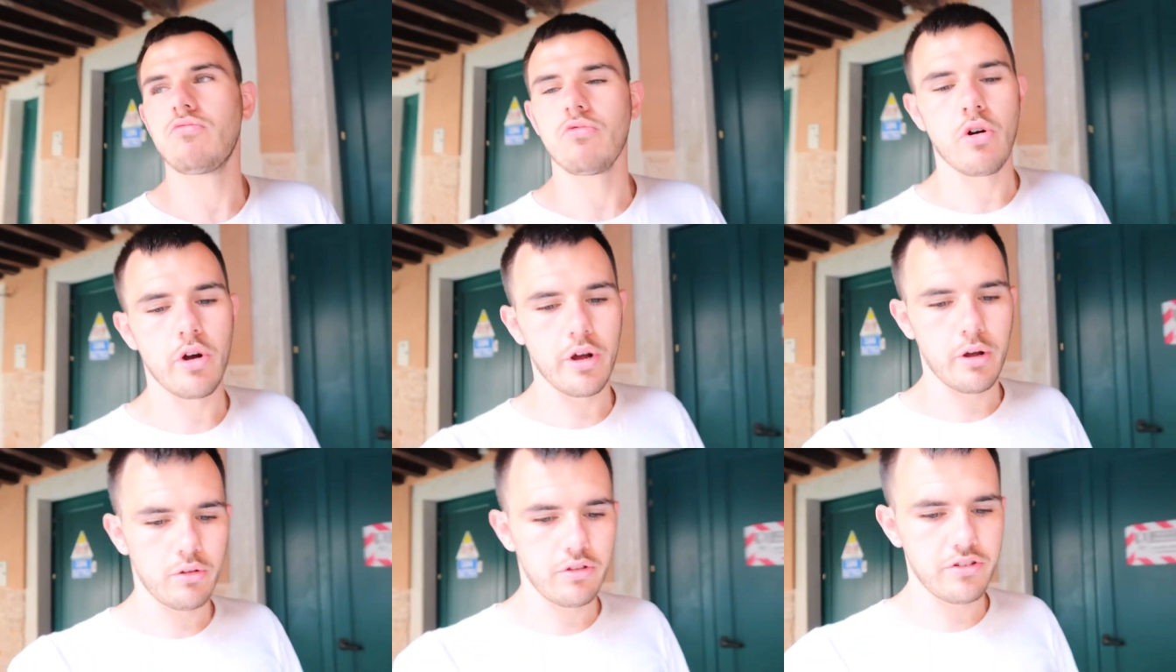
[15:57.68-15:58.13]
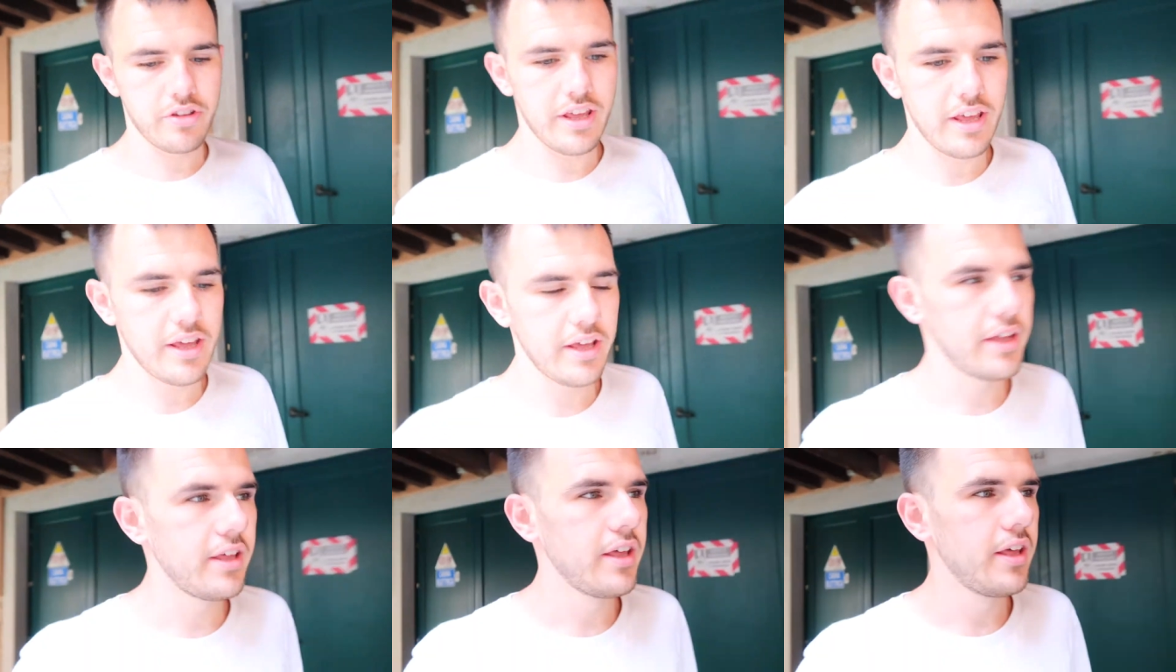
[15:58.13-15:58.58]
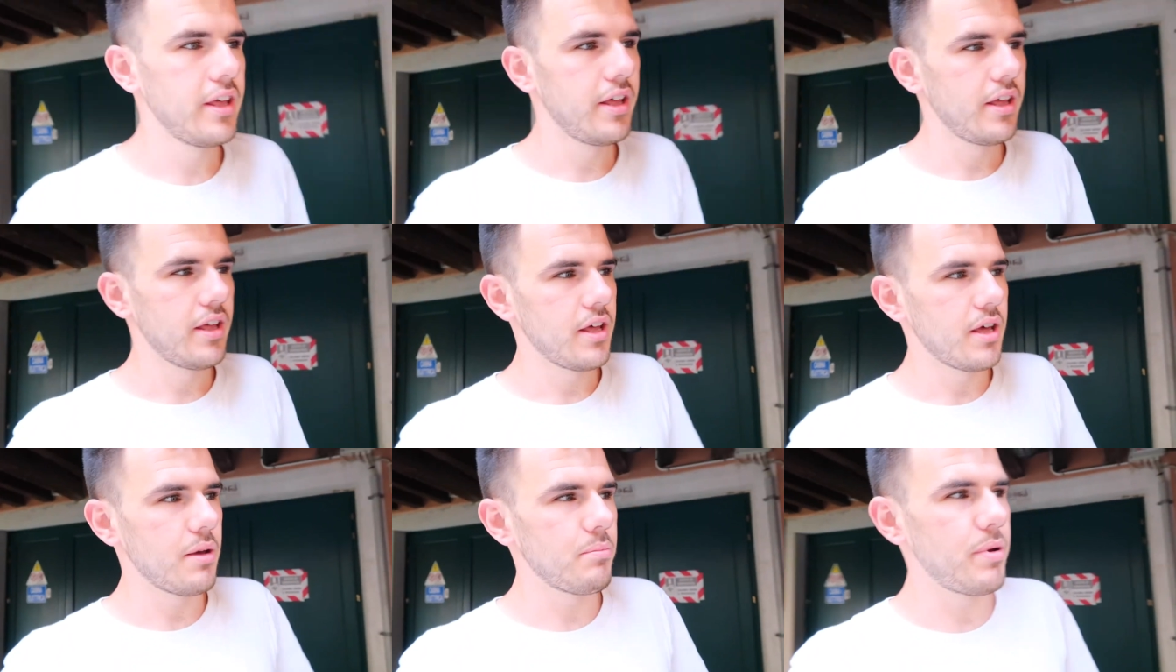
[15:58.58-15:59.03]
royalty
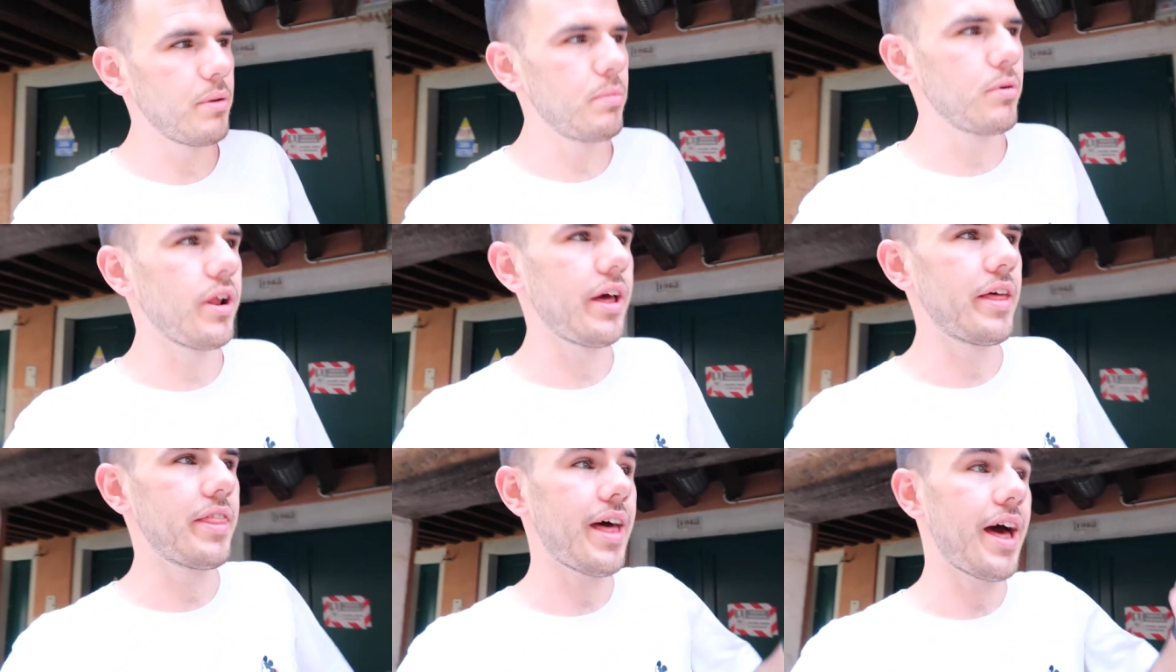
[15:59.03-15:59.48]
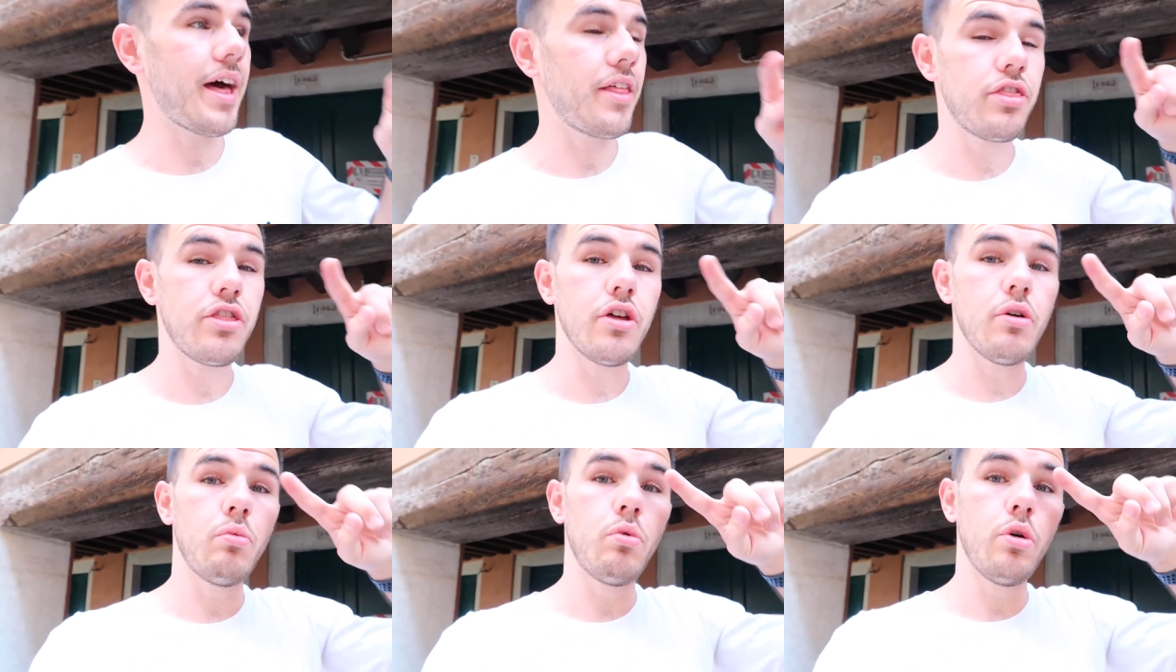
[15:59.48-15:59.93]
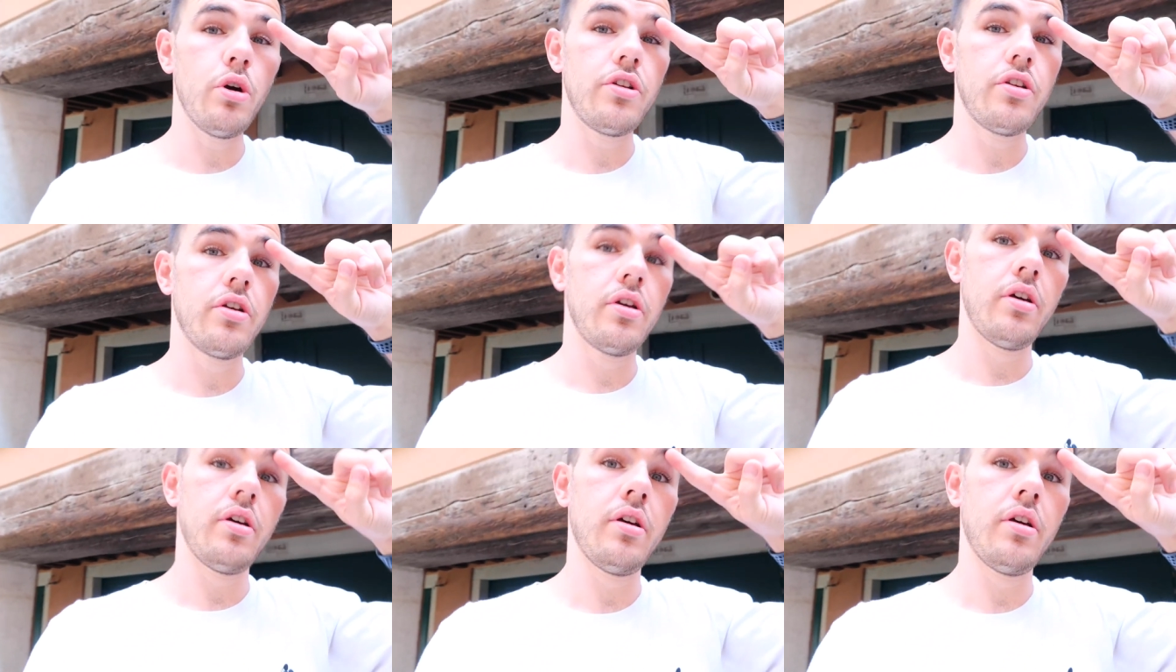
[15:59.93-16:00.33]
and people like that that would